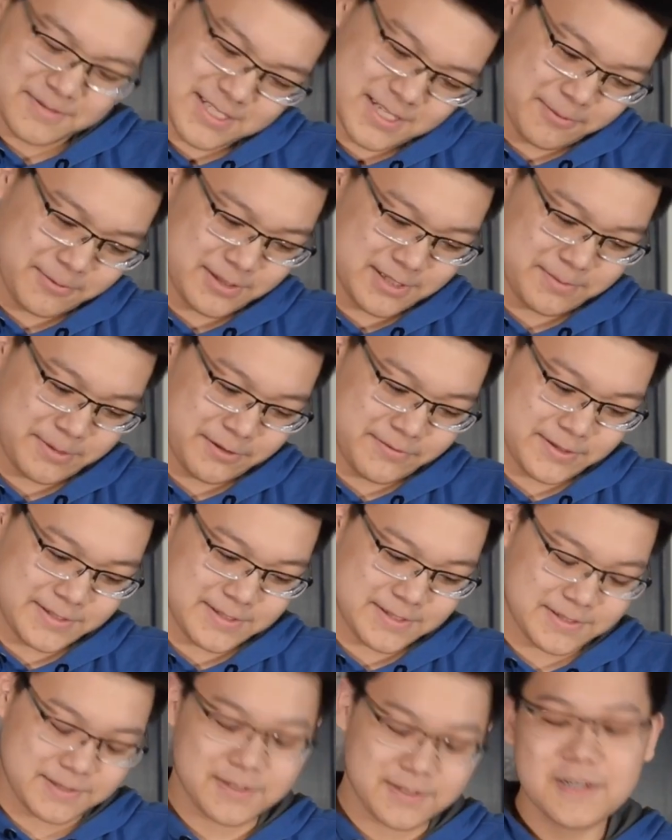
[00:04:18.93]
not really a smiley face,
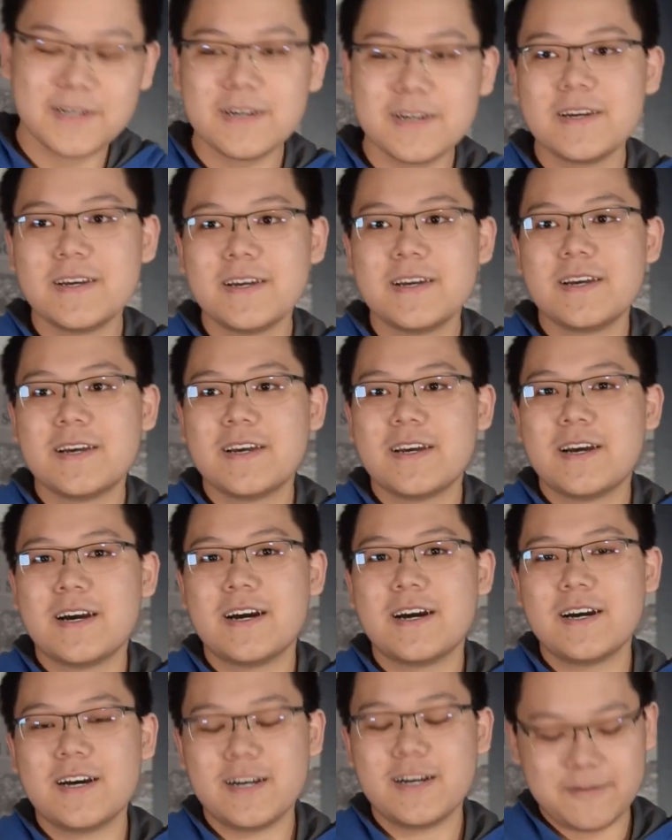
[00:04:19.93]
is it?
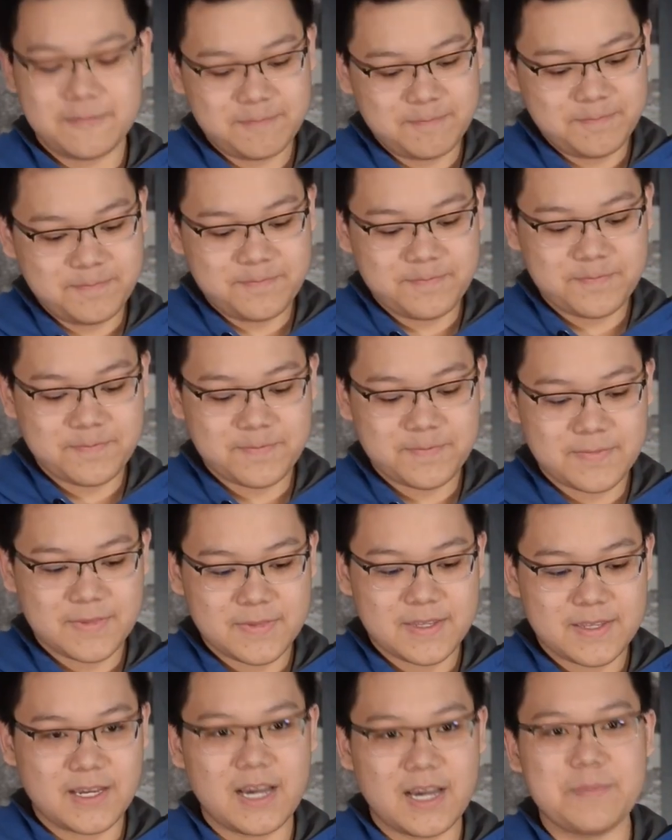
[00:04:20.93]
Um,
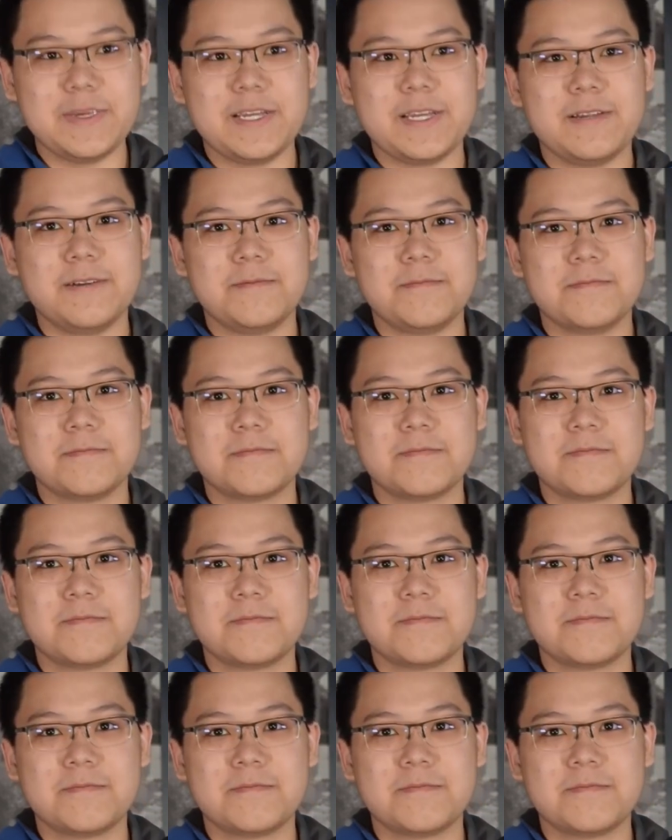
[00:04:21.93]
I mean...